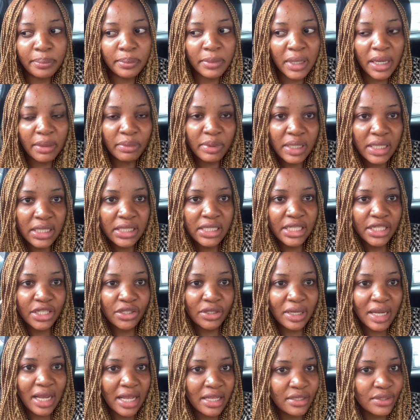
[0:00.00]
I'm gonna take you
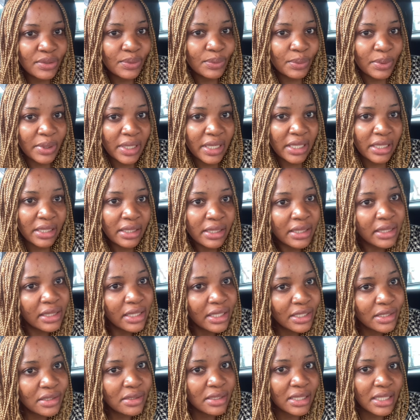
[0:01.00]
guys
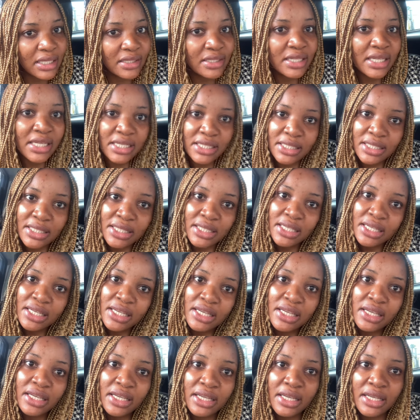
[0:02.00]
with so that you can
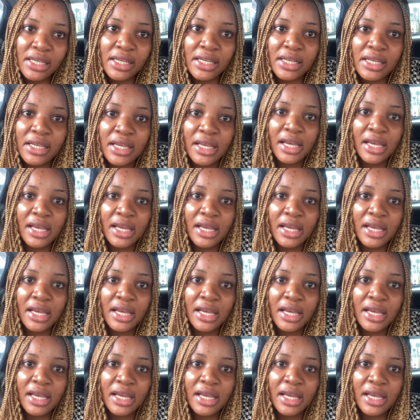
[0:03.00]
see.